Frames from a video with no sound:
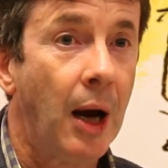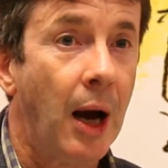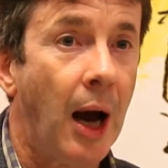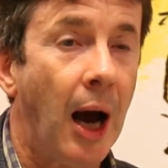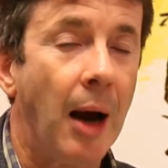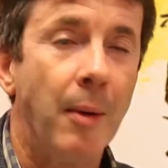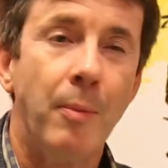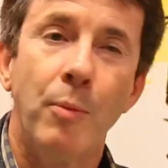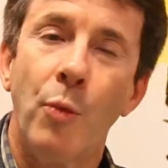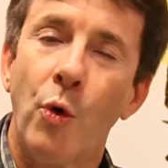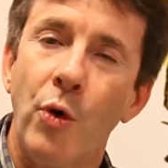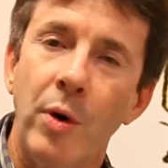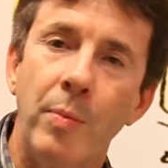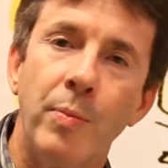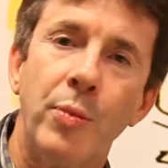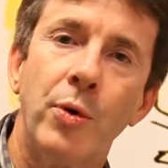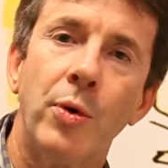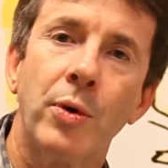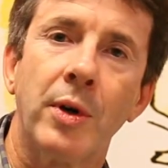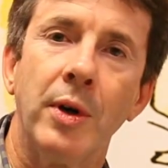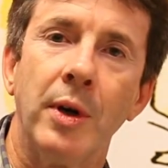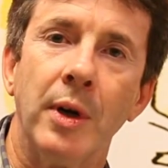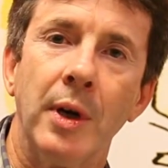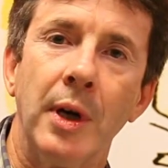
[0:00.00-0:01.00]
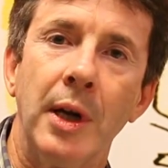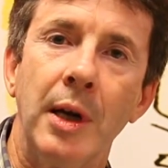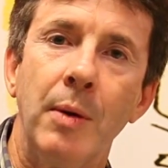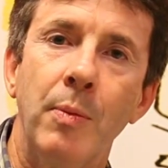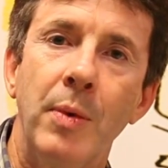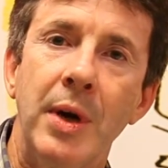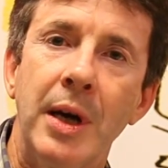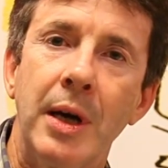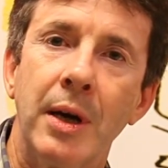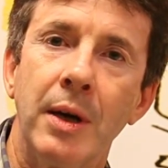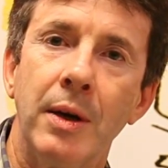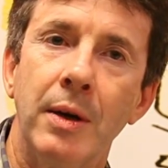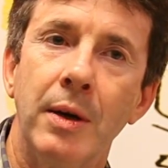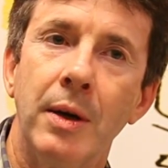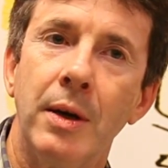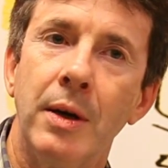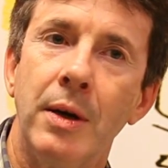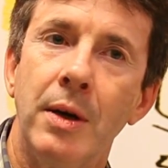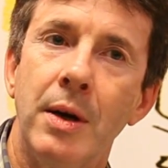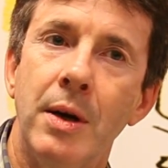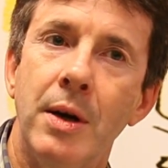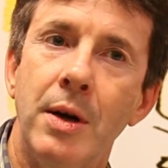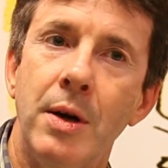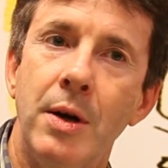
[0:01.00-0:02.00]
And more importantly, we
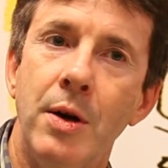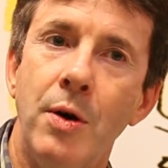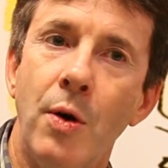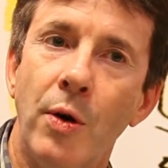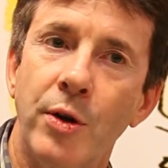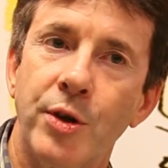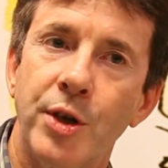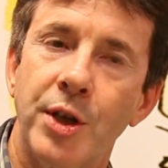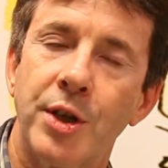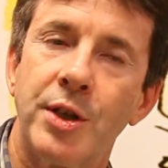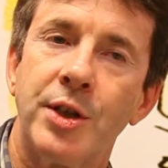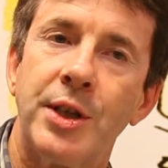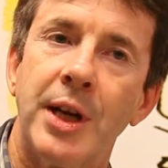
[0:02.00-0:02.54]
can not just